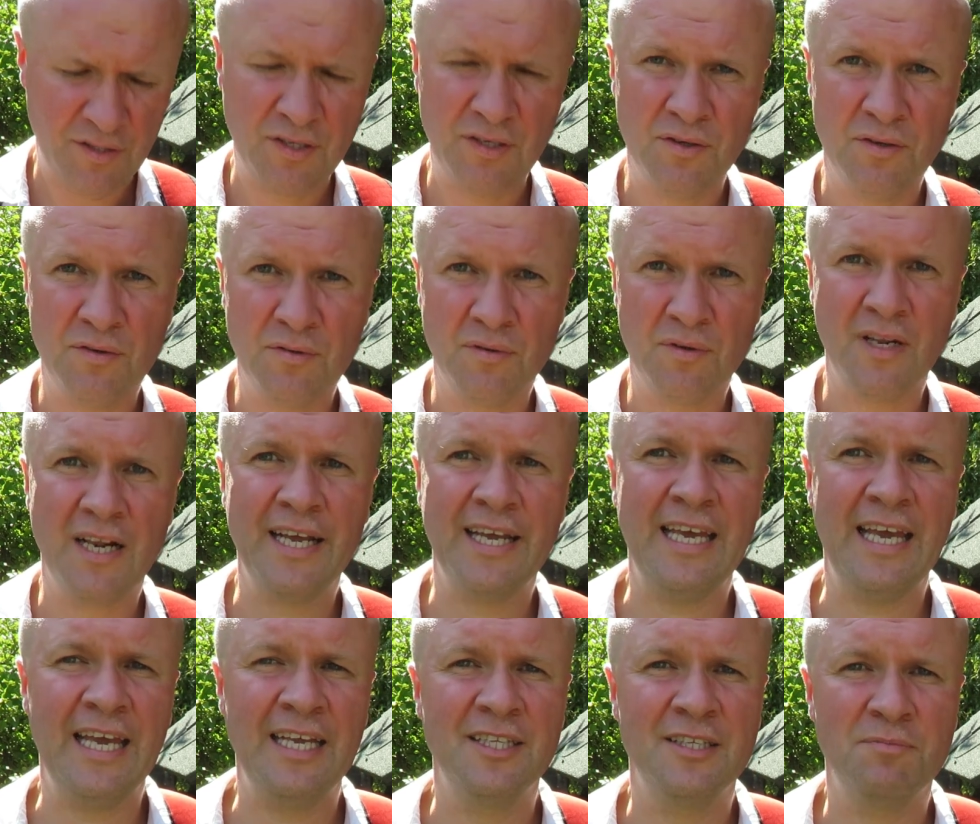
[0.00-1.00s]
to
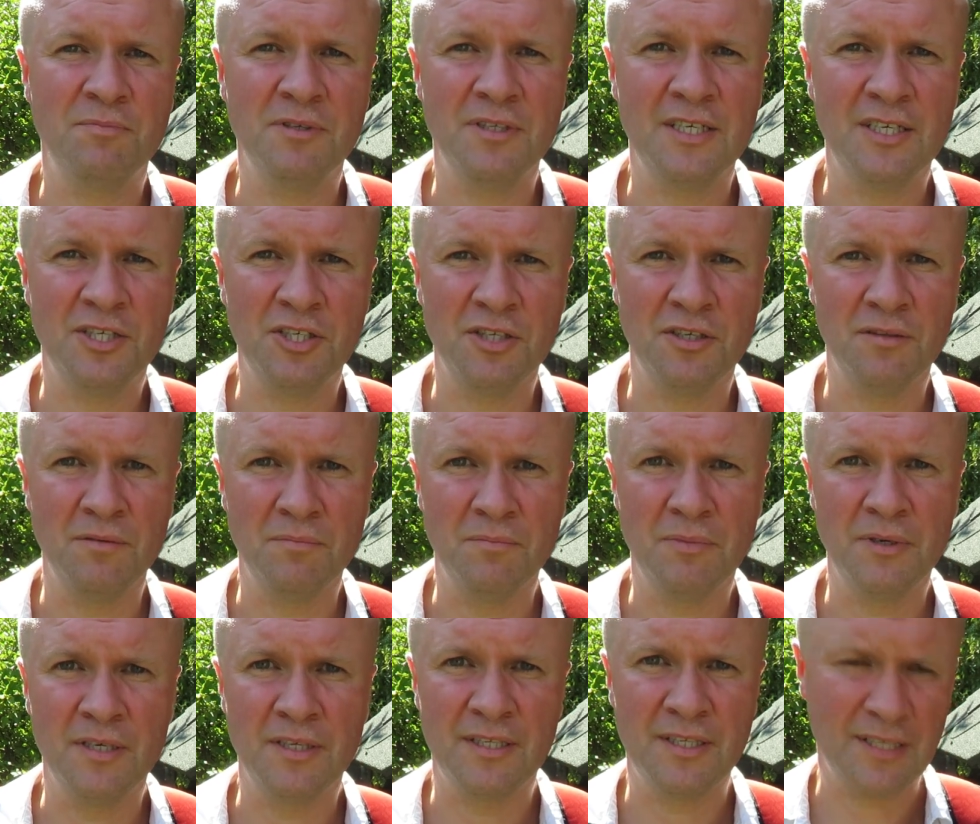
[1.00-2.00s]
click it into position,
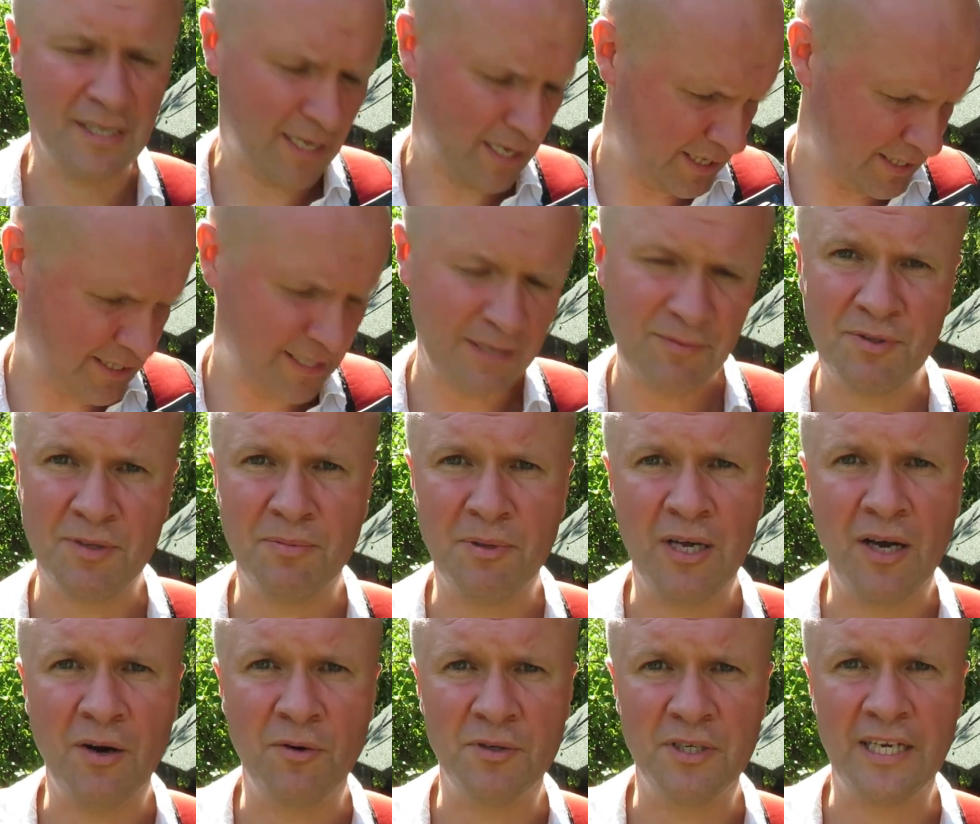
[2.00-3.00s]
but uh, it seems to
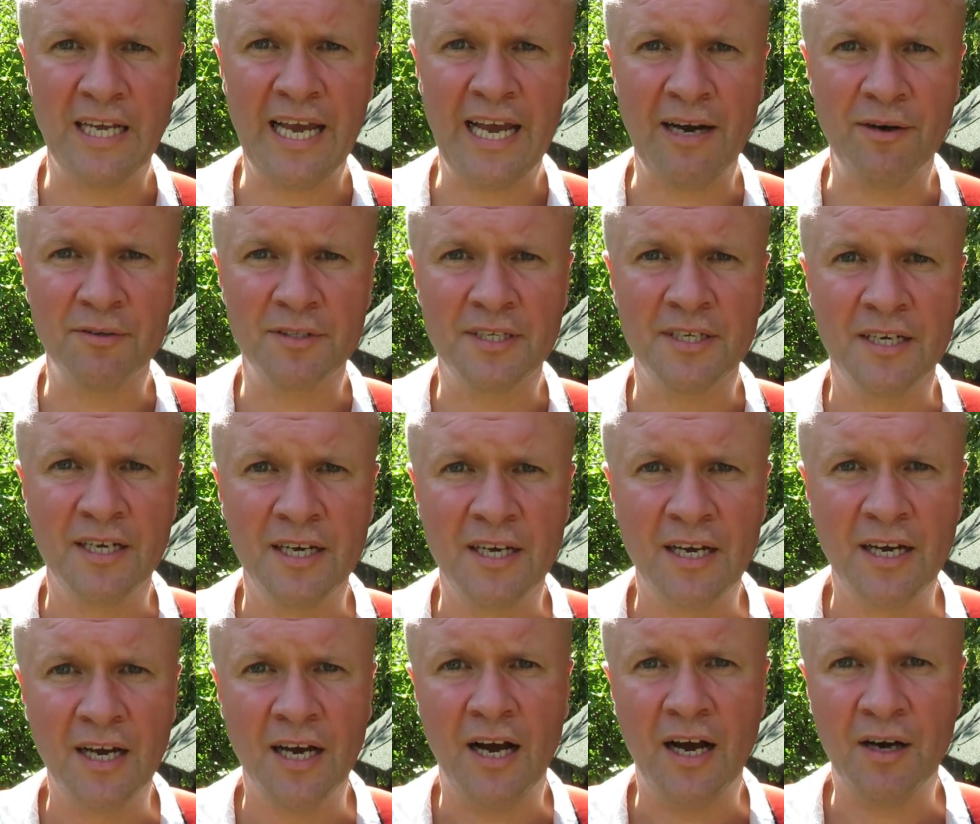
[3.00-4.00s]
be holding out.
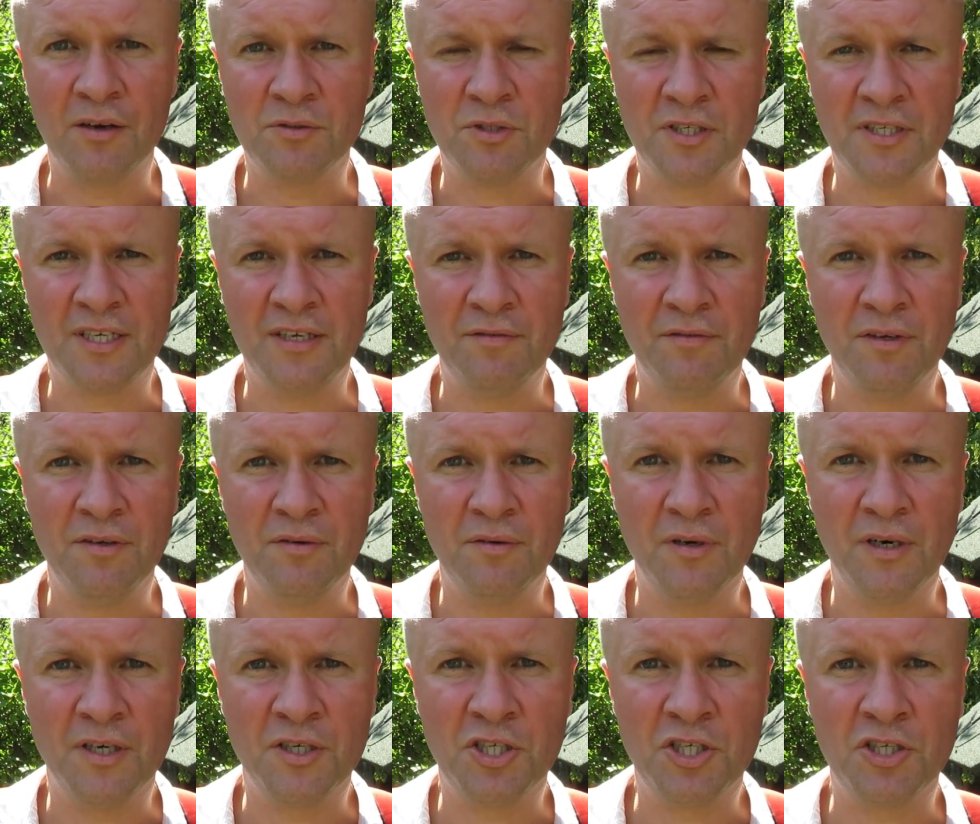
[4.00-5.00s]
I'll just give
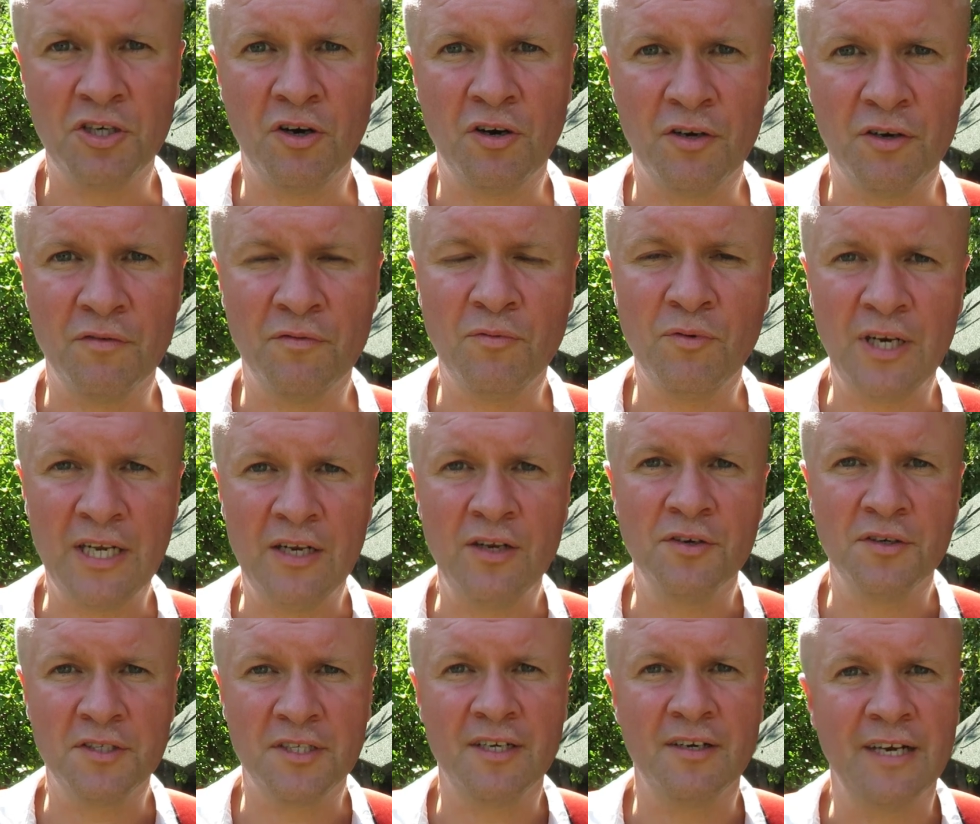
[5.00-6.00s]
you a shot of what it
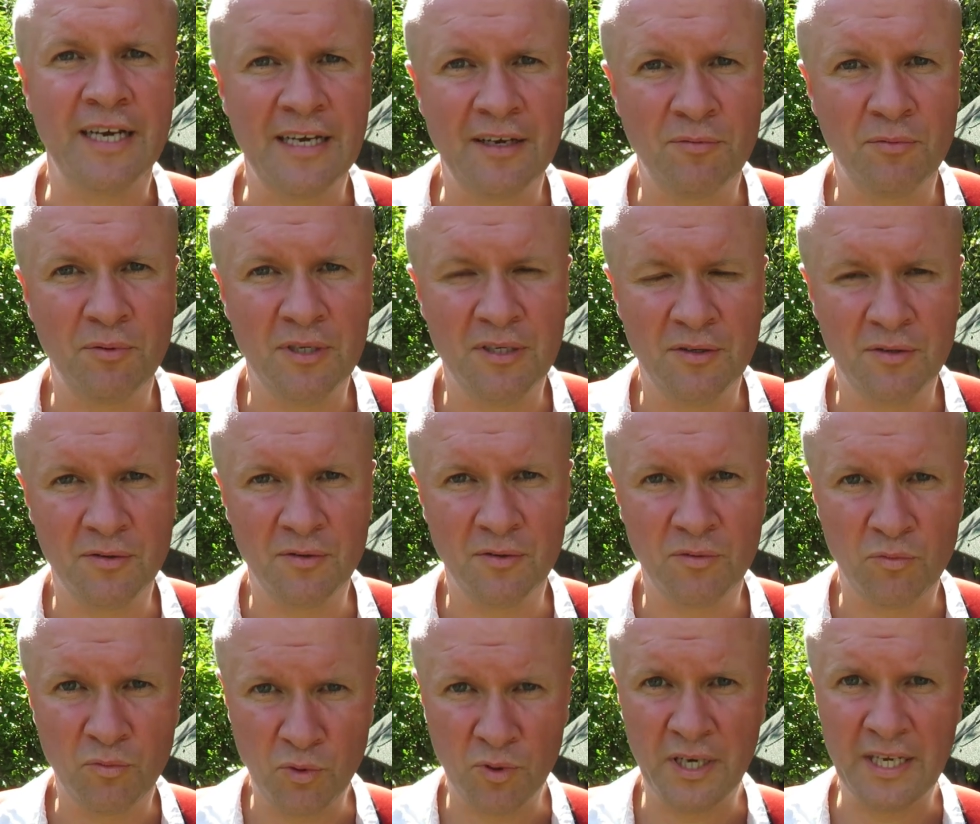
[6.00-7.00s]
looks like when
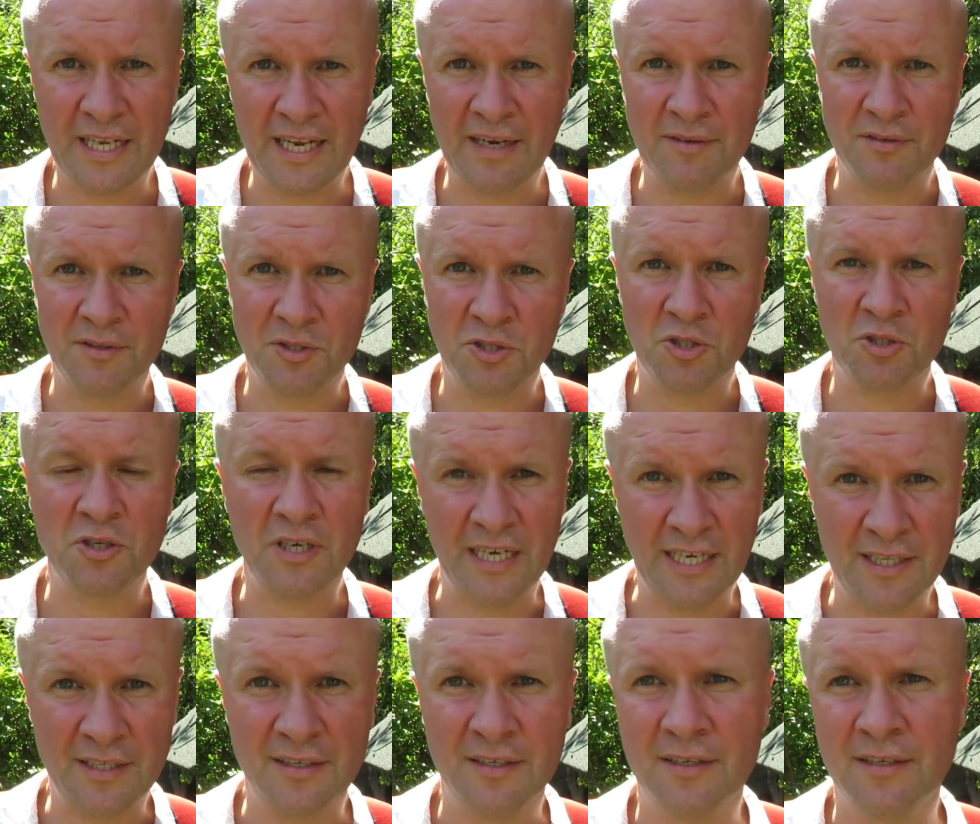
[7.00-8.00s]
you're walking down the
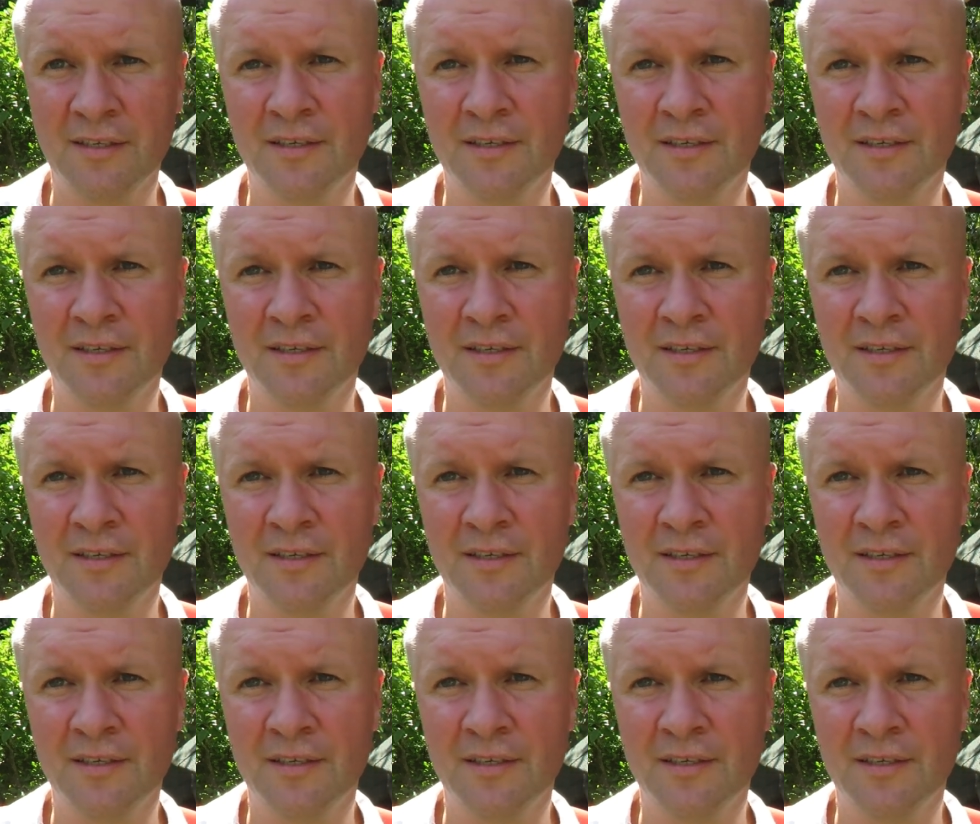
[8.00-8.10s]
street.